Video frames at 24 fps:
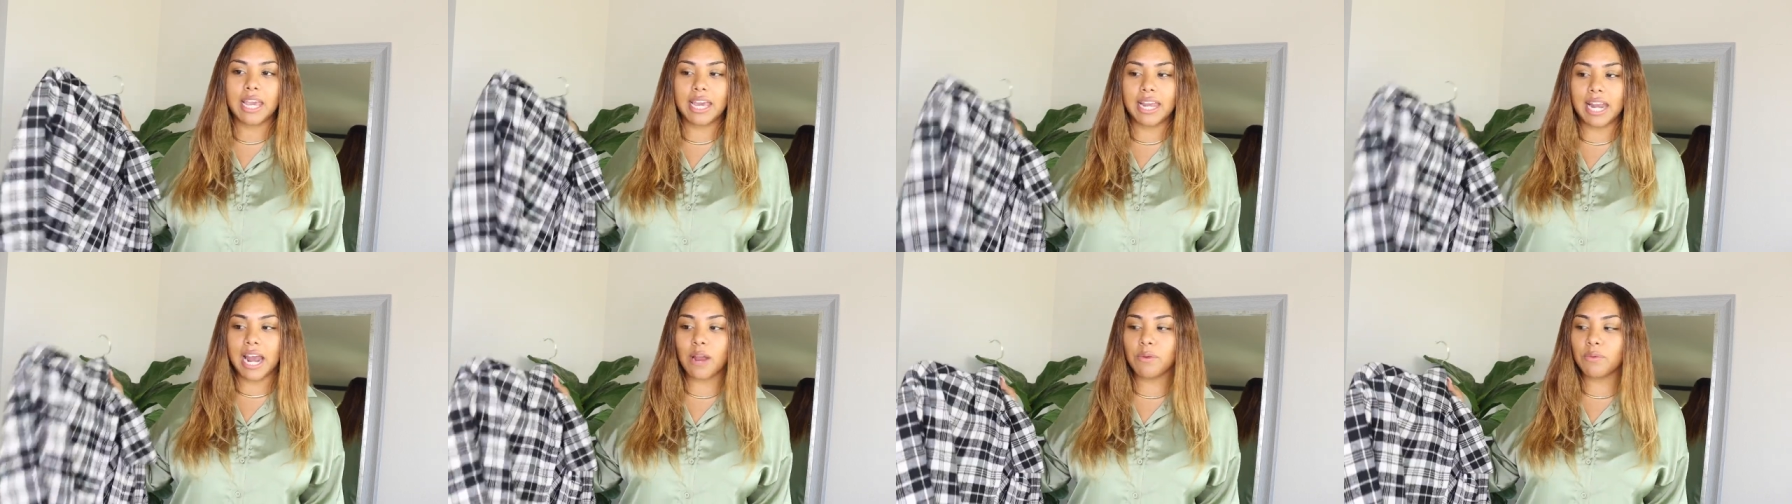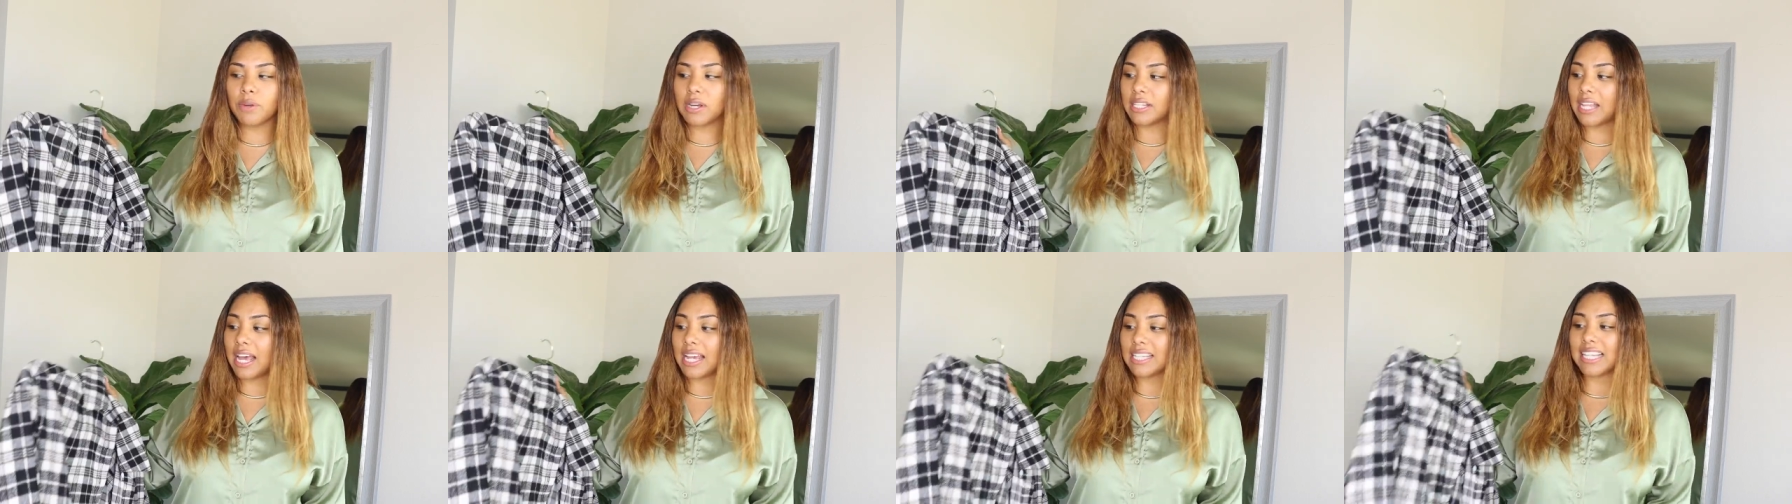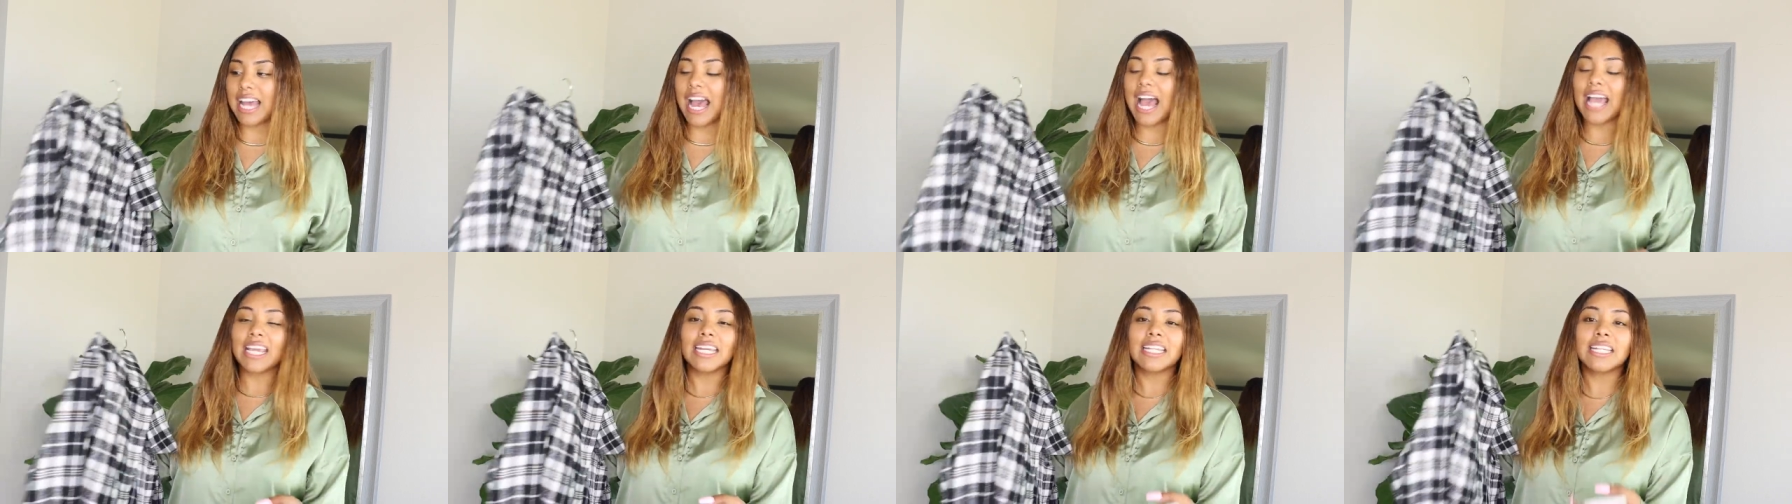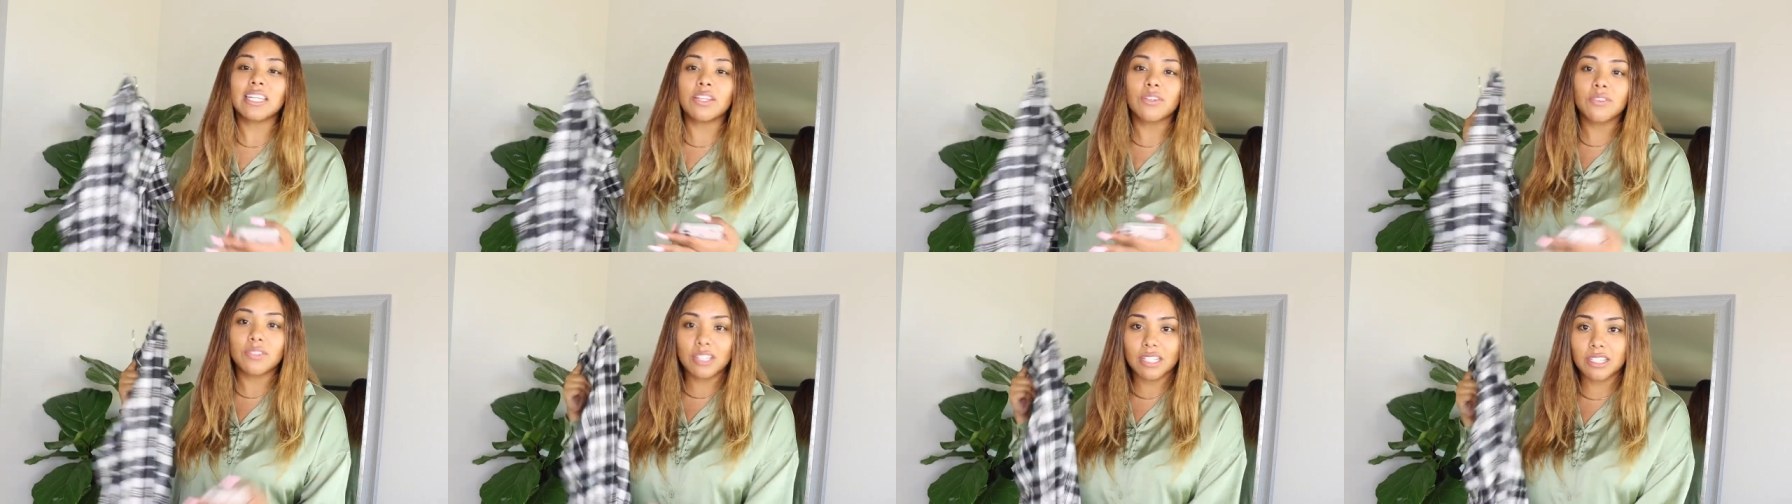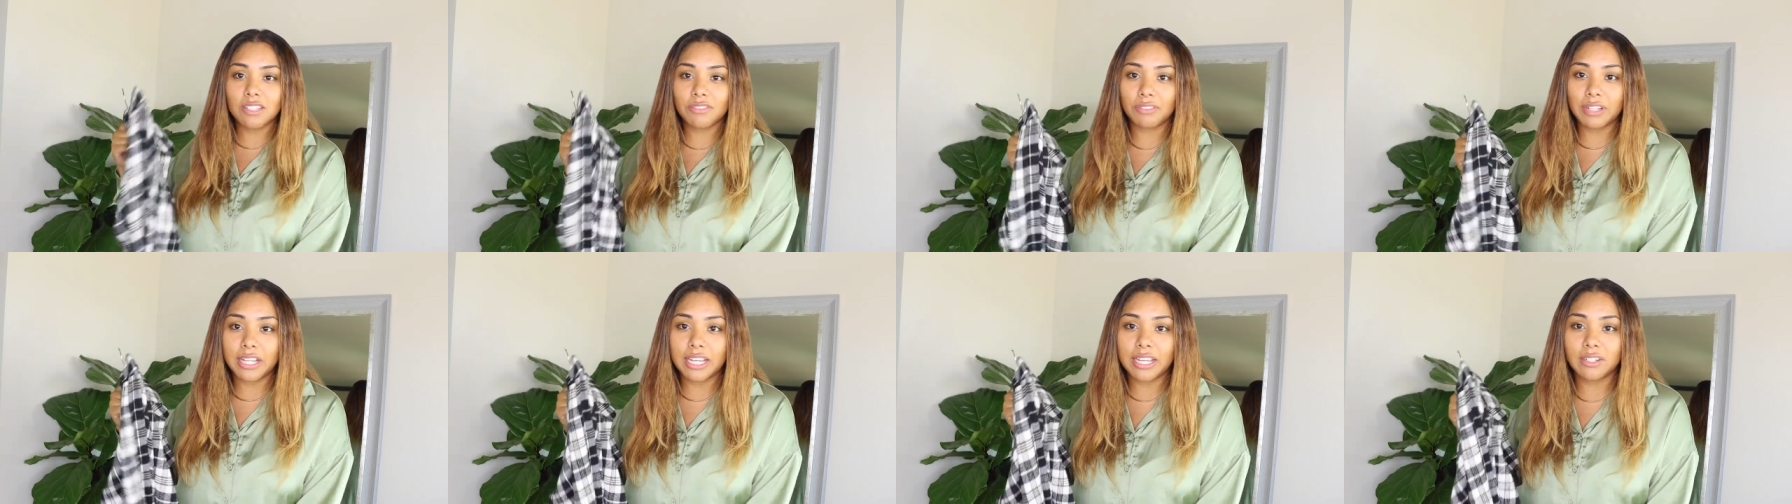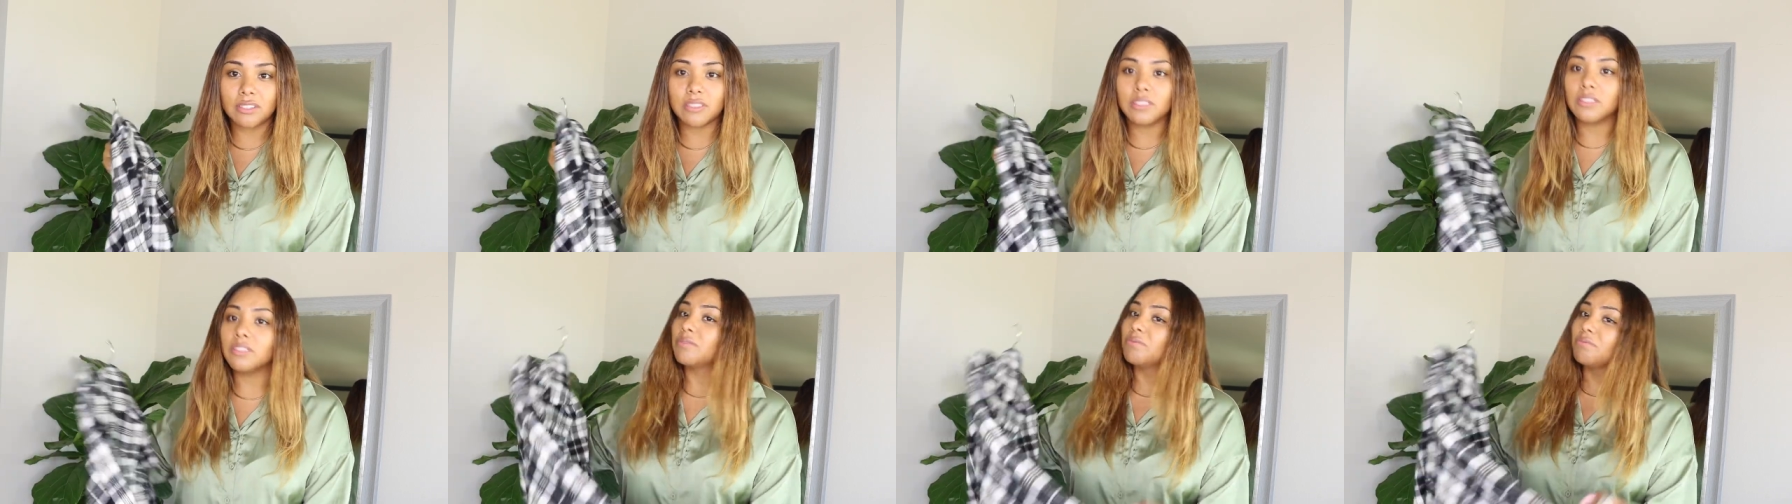and I realized I can use this
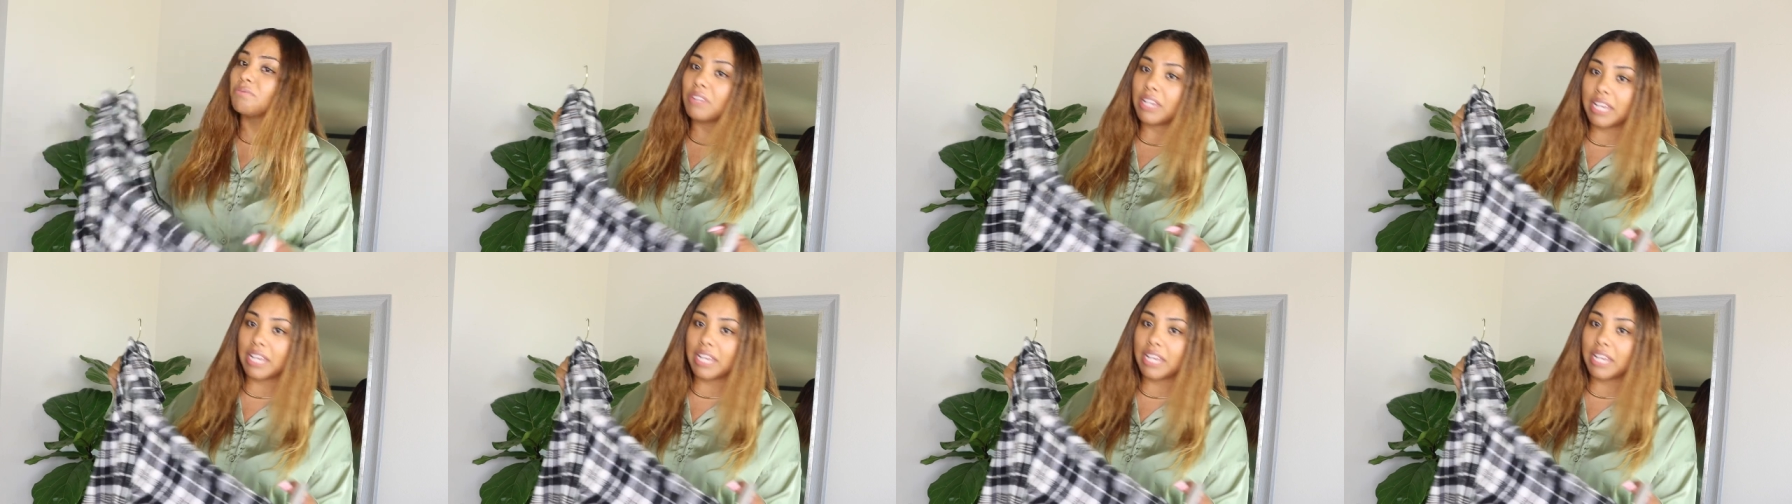flannel